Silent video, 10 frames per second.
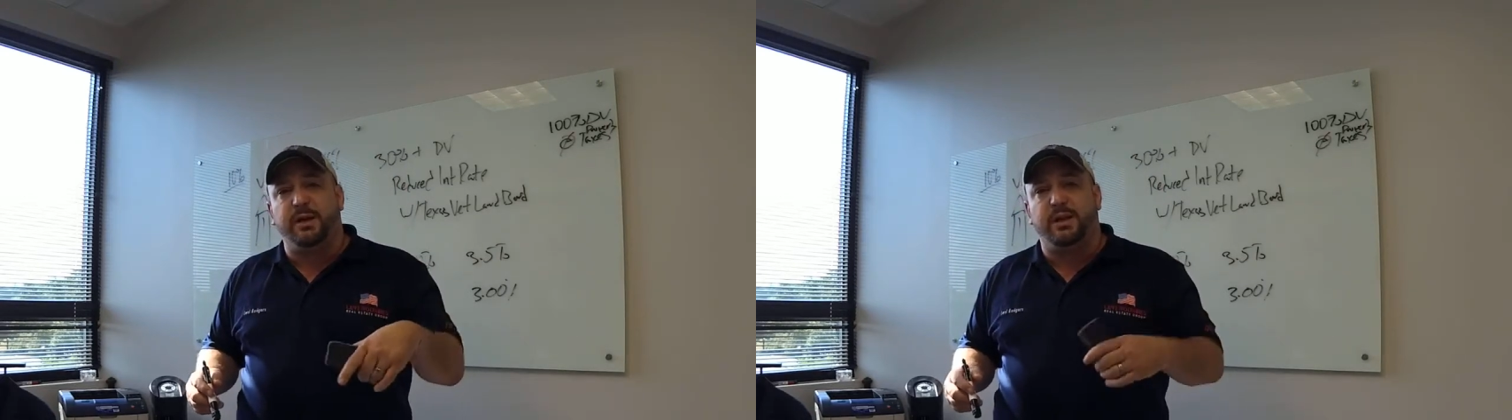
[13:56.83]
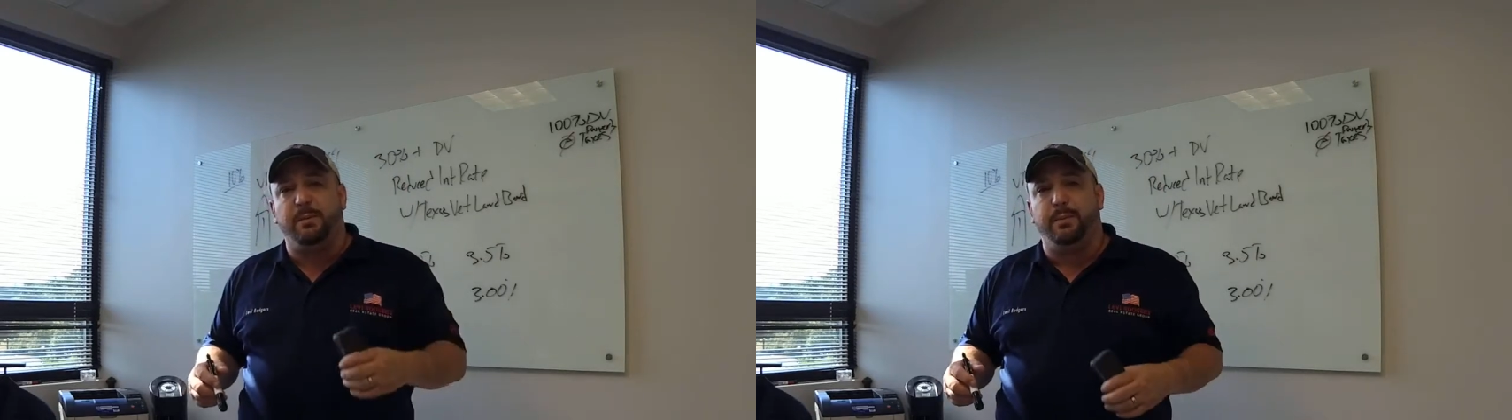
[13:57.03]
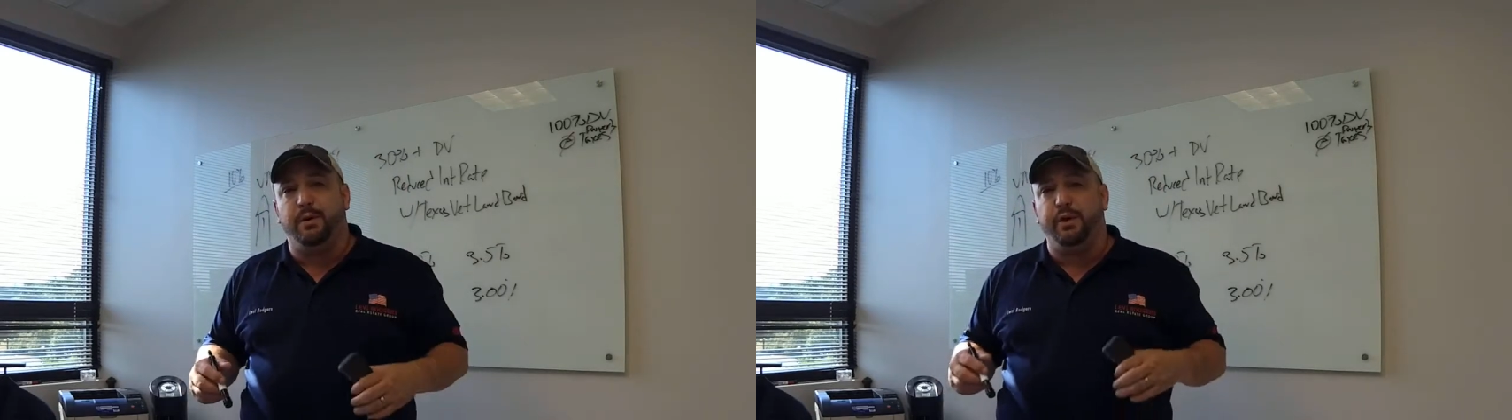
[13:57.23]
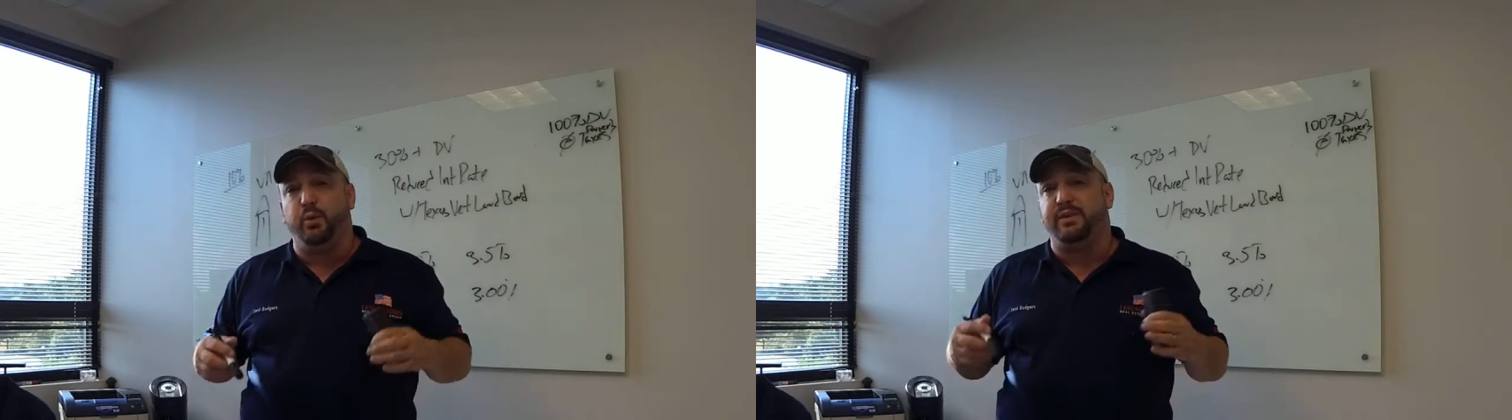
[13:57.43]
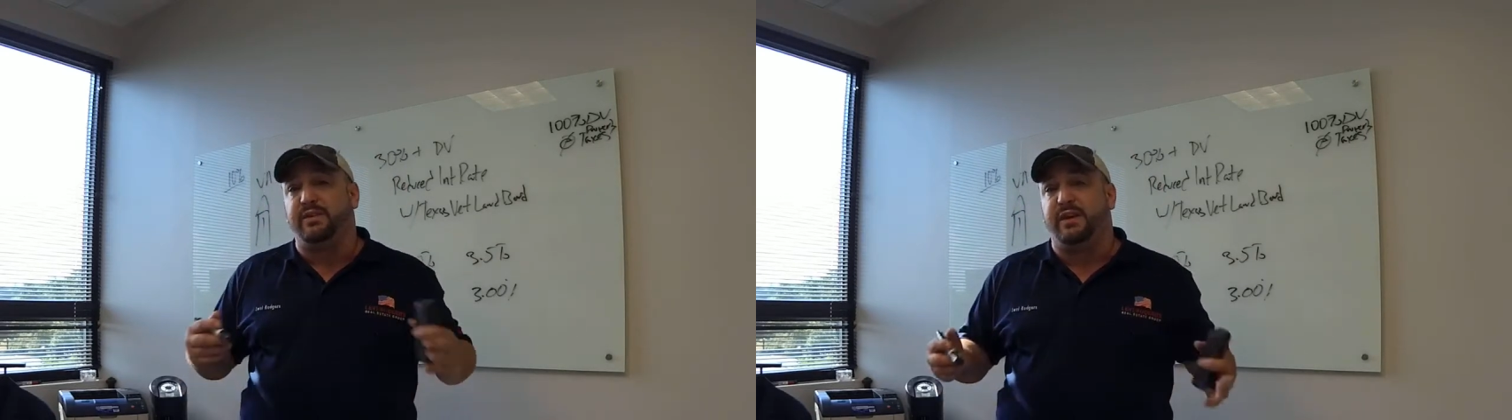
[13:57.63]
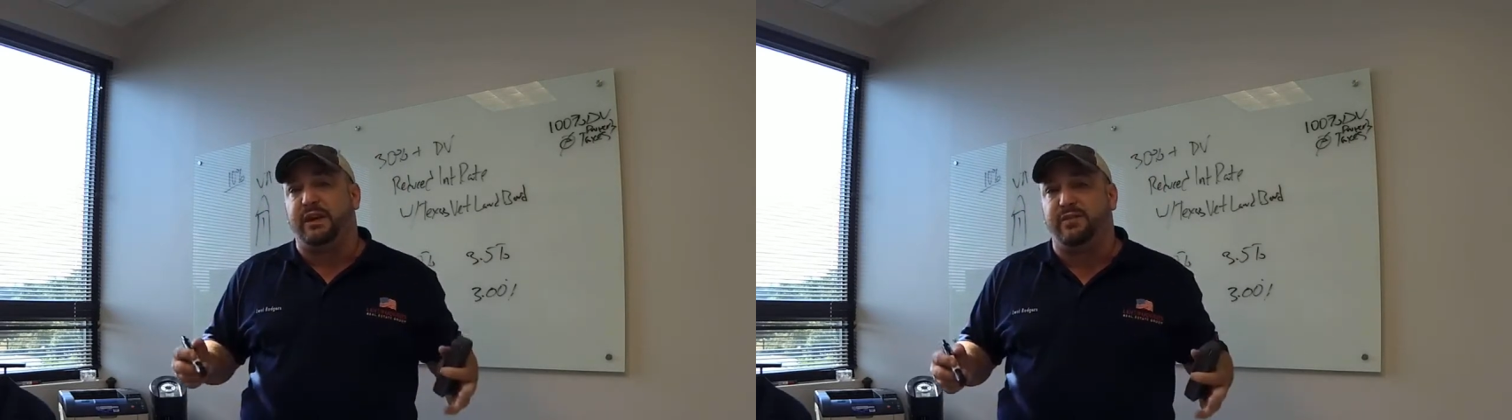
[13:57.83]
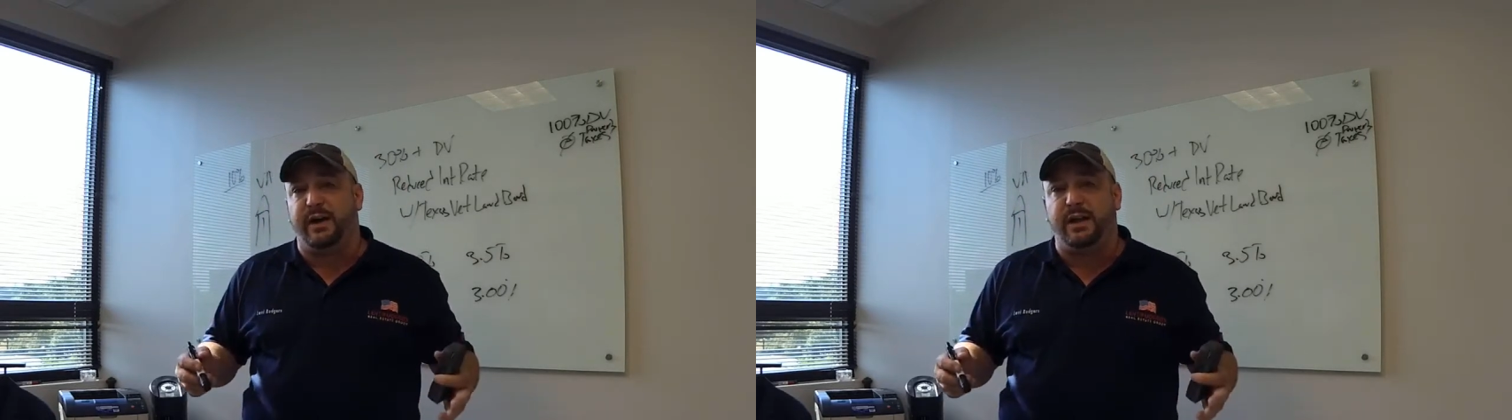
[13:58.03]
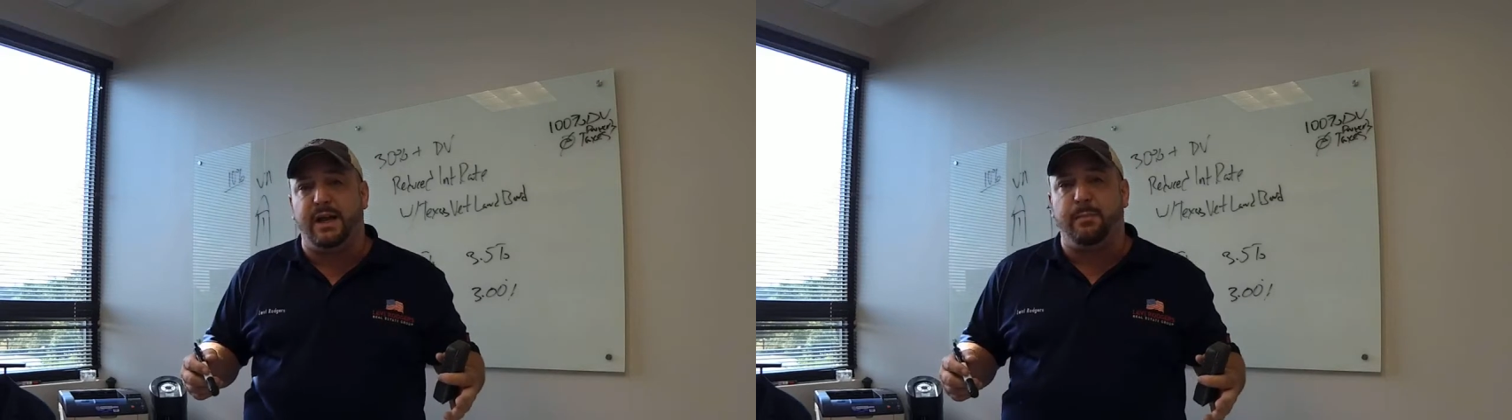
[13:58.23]
capability with the Tex
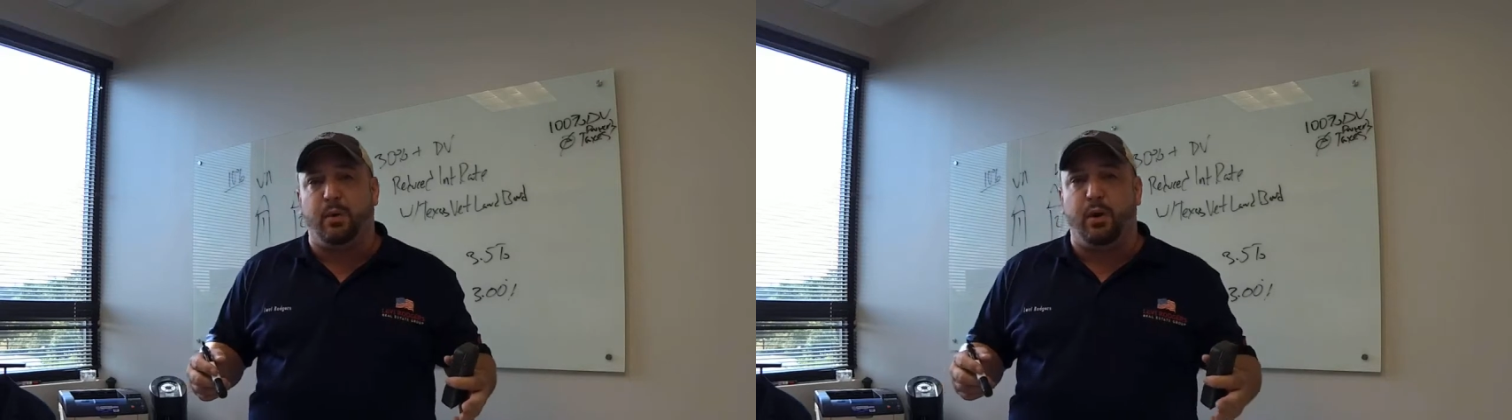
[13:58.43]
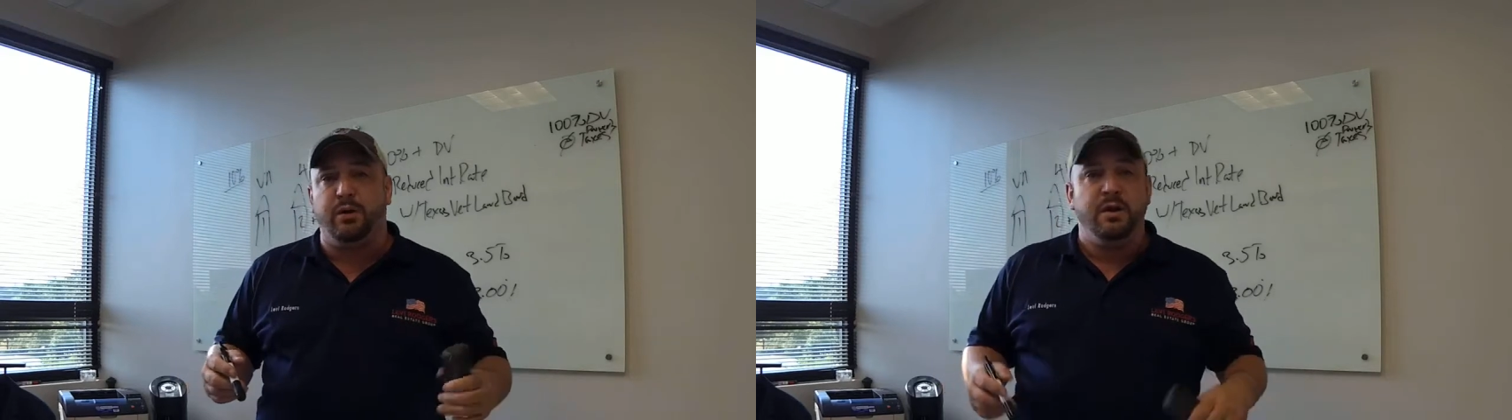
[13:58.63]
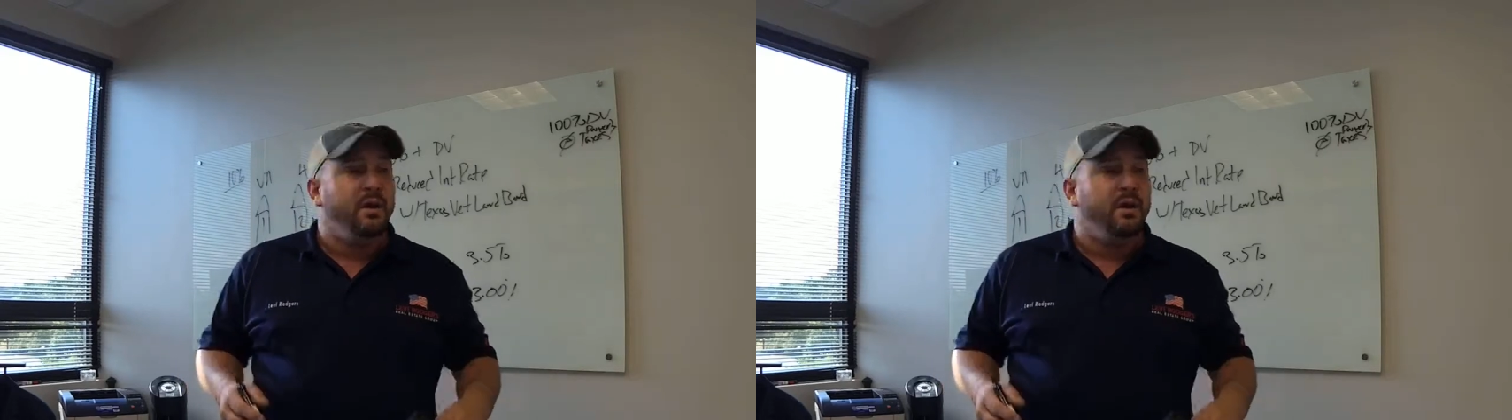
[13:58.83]
Vet Land Board.